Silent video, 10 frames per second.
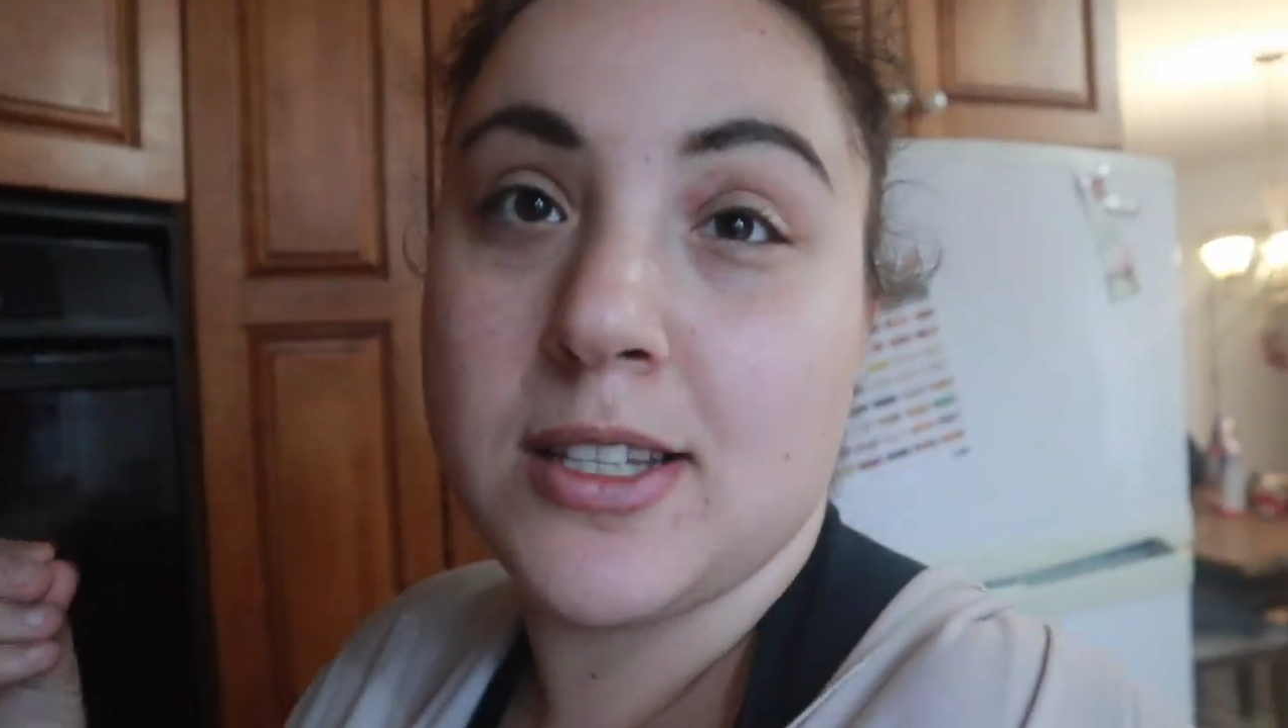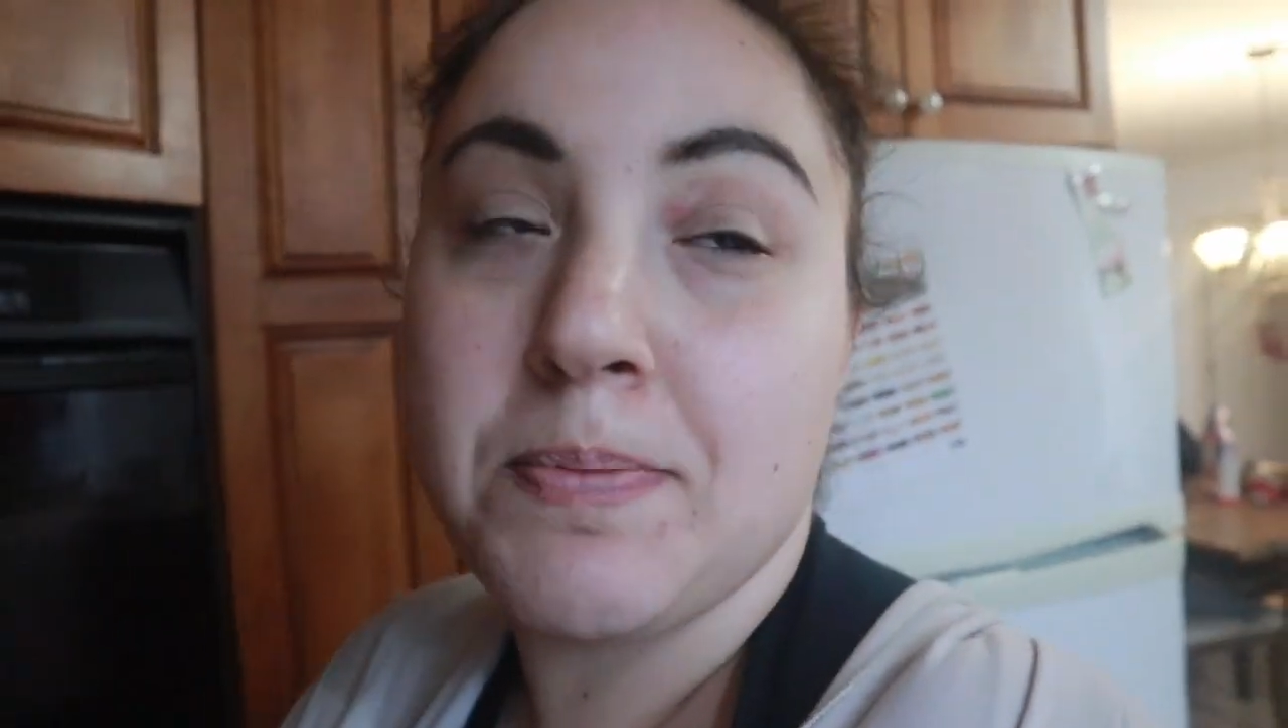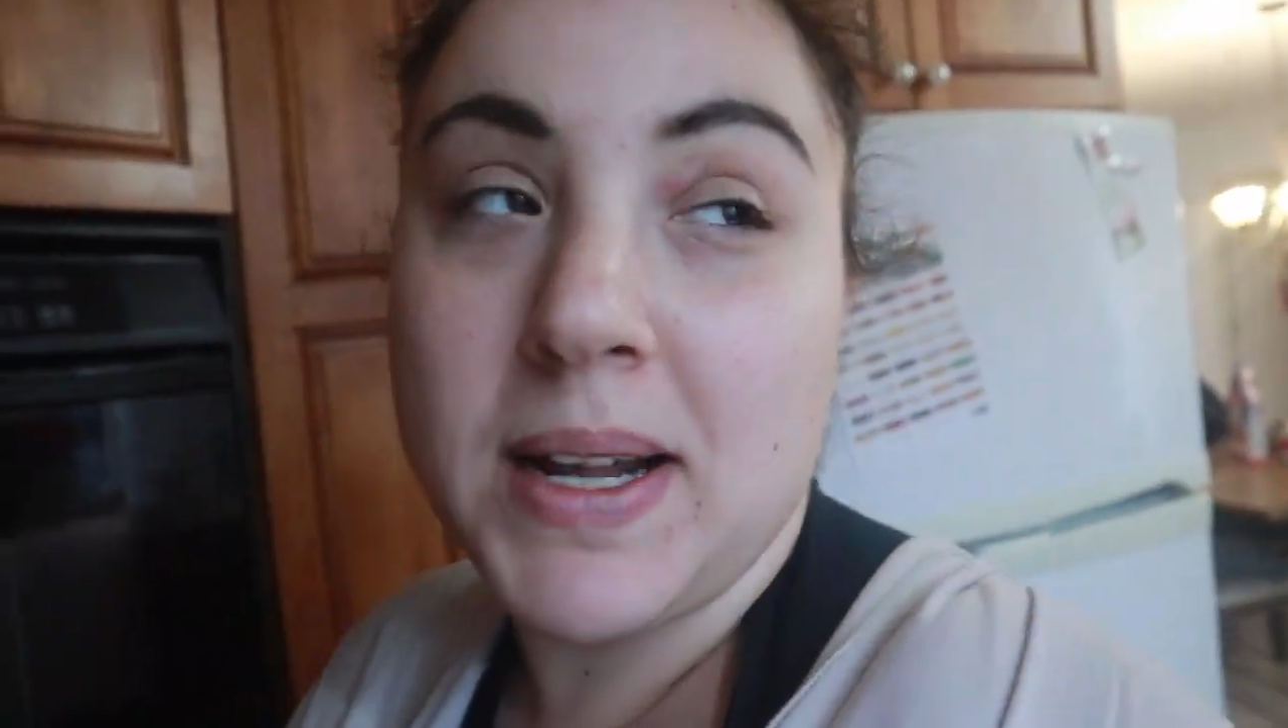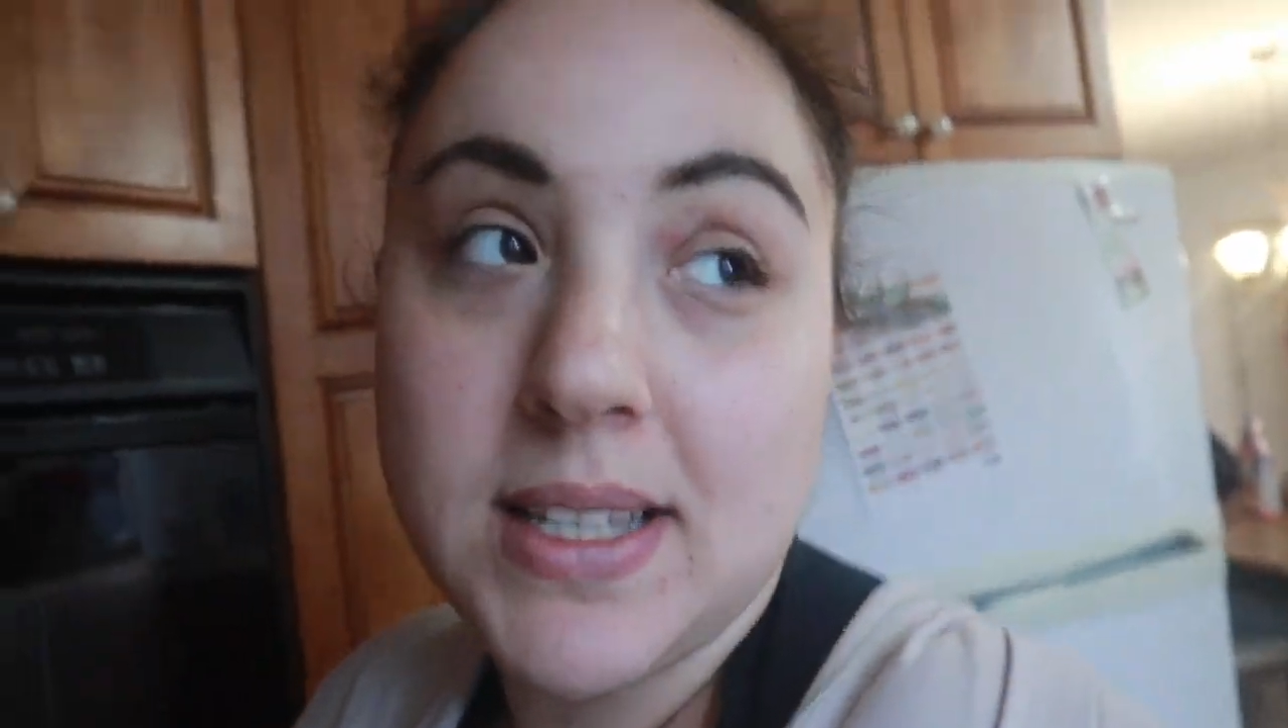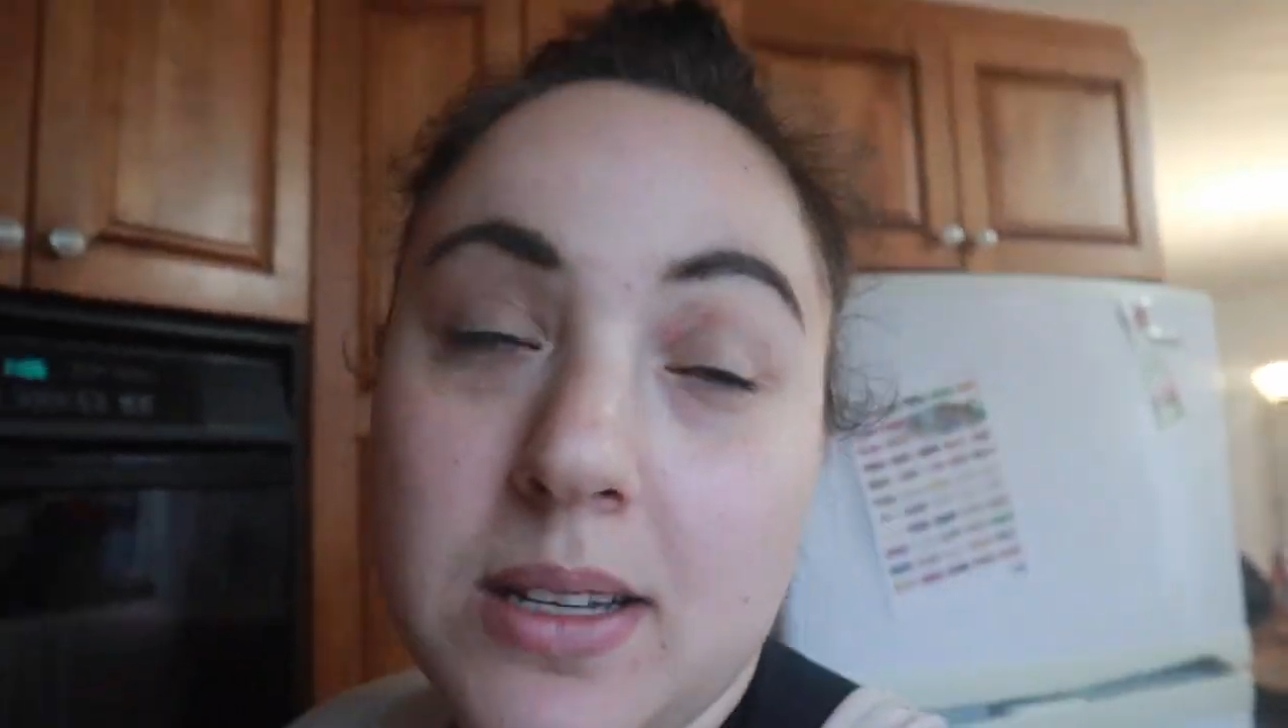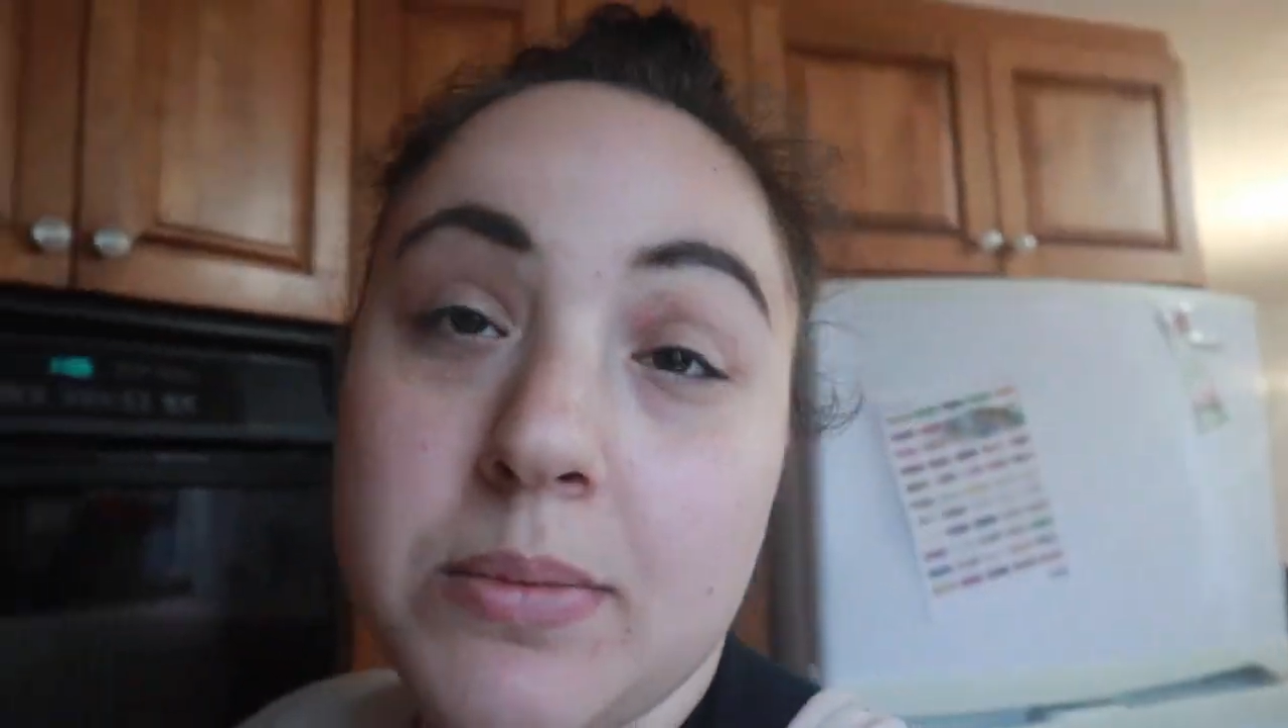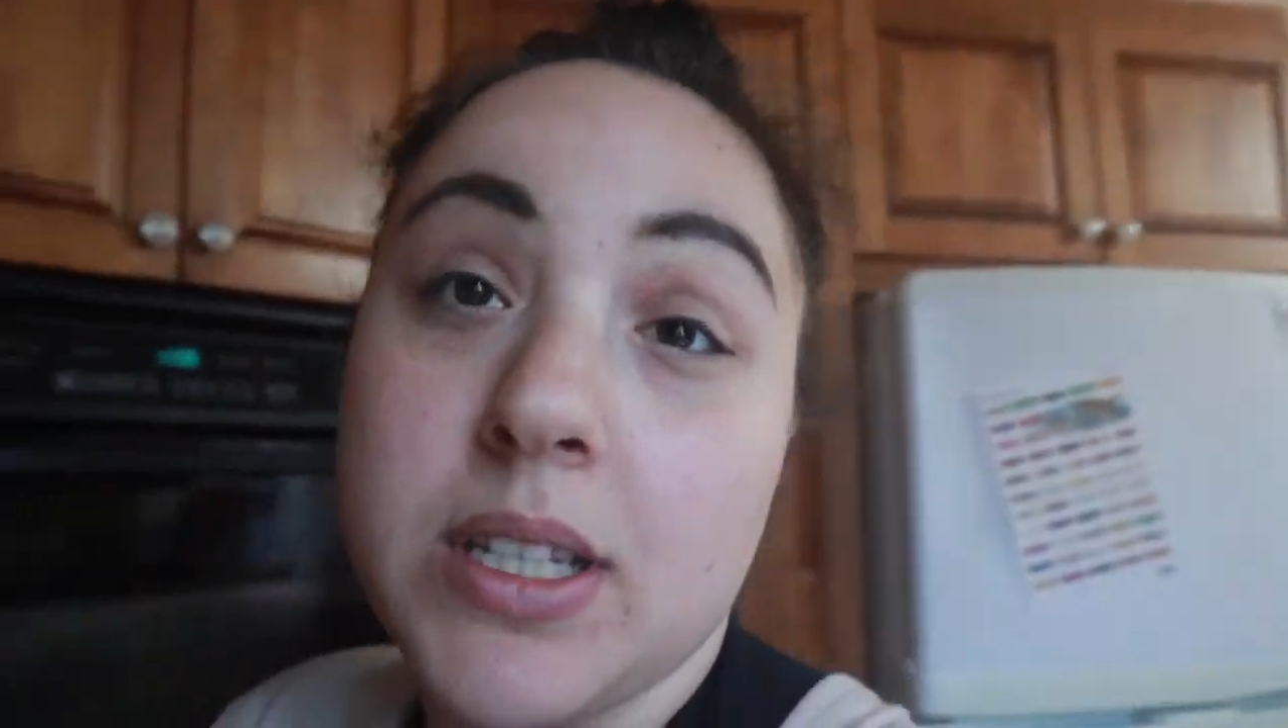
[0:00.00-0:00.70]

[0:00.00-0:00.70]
spend some